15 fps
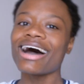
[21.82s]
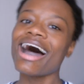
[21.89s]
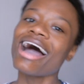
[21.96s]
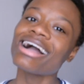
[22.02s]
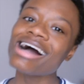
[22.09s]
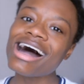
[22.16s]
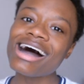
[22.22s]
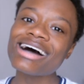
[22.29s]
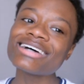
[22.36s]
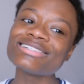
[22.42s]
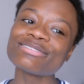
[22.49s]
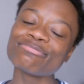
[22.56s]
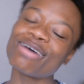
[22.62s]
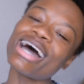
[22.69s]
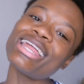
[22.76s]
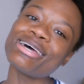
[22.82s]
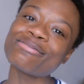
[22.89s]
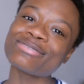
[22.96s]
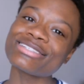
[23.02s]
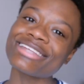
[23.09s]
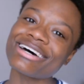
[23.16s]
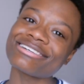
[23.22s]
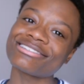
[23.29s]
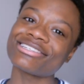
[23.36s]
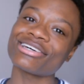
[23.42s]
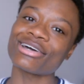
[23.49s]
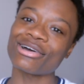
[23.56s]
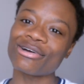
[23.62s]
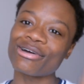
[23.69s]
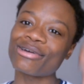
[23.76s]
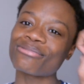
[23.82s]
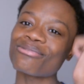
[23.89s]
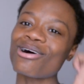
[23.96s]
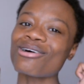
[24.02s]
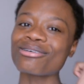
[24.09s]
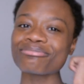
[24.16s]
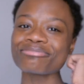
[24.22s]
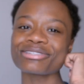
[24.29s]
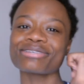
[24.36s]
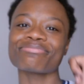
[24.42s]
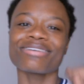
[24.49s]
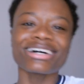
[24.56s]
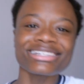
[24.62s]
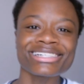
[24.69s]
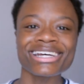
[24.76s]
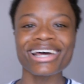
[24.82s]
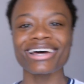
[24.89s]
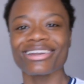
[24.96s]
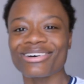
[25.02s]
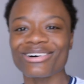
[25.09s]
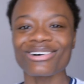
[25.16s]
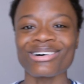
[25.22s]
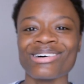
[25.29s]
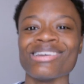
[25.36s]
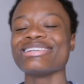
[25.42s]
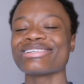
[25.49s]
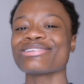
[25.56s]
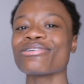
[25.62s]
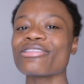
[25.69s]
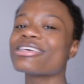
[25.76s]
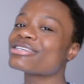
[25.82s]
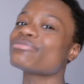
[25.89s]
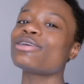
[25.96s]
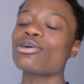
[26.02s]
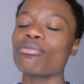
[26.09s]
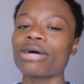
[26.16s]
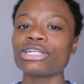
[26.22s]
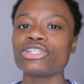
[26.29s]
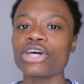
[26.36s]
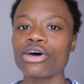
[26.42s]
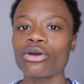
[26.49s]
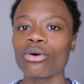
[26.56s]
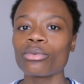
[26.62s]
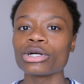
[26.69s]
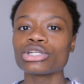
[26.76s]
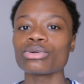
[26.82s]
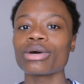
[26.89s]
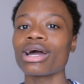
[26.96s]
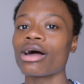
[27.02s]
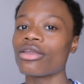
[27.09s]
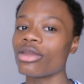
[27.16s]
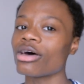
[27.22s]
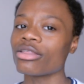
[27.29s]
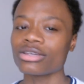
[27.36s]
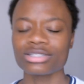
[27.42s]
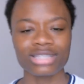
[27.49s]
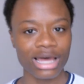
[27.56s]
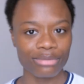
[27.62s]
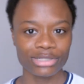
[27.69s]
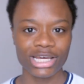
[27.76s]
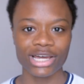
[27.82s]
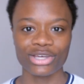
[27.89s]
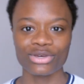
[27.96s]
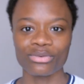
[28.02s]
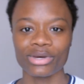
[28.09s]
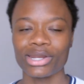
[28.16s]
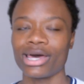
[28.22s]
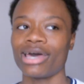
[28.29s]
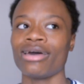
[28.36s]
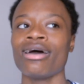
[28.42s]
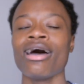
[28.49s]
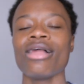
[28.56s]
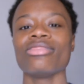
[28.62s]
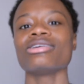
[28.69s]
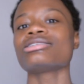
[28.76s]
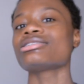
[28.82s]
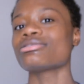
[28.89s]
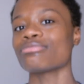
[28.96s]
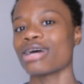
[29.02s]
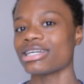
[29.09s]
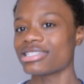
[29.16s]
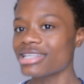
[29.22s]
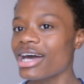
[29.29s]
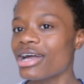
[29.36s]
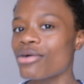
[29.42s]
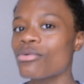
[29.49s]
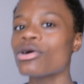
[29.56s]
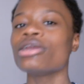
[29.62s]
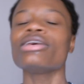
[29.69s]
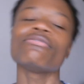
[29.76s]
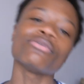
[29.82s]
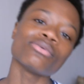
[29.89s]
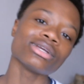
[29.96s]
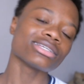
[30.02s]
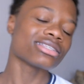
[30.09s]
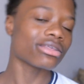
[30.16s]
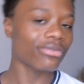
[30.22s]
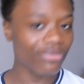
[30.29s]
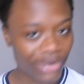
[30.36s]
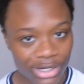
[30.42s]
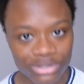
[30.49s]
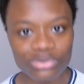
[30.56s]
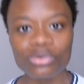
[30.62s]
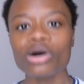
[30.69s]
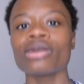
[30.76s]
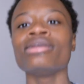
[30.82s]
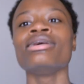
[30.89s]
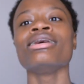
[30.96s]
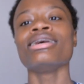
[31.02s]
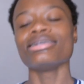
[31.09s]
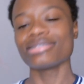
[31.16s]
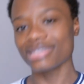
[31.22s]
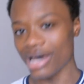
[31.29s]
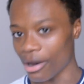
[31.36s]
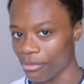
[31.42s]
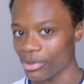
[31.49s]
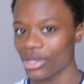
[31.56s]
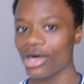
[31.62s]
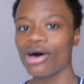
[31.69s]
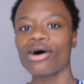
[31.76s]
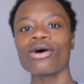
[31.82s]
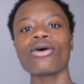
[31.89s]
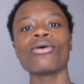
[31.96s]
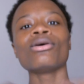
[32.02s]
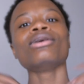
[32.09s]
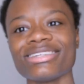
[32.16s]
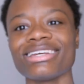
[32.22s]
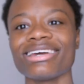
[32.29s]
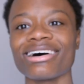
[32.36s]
Hi guys, my name is Naasir and welcome to my channel. So this week on my channel, we're doing another Snapchat Q&A. This is my second one. If you want to see the first one, it's down below, you